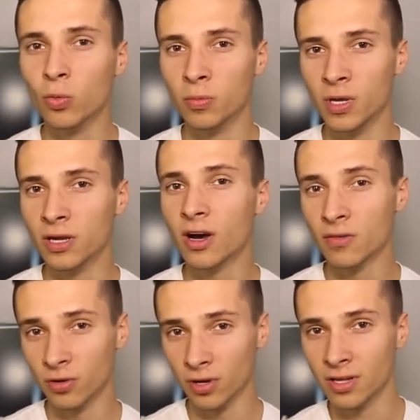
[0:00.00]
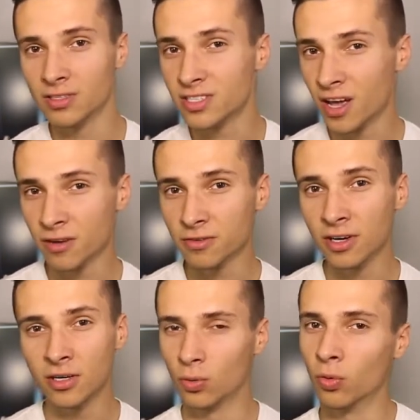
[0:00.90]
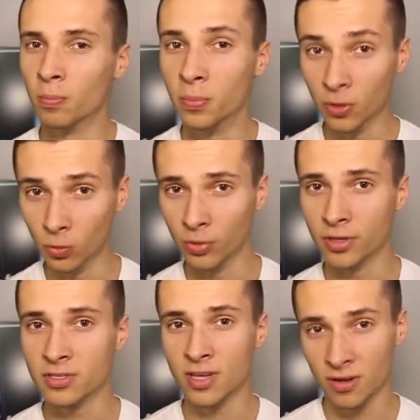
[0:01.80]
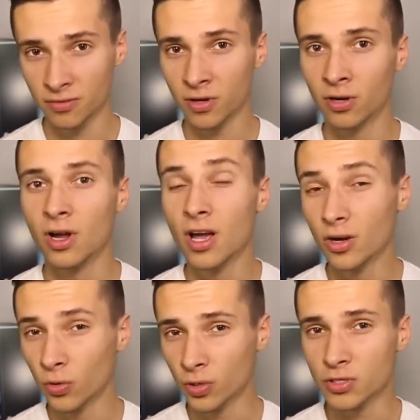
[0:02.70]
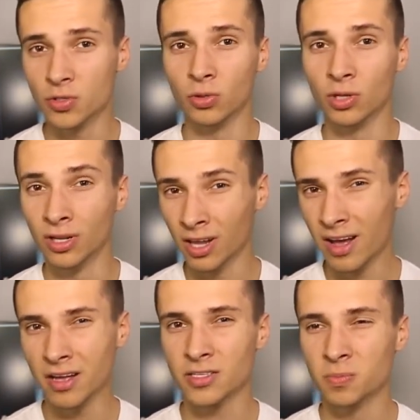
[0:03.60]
would be covered in sapphire or built with a sapphire crystal glass,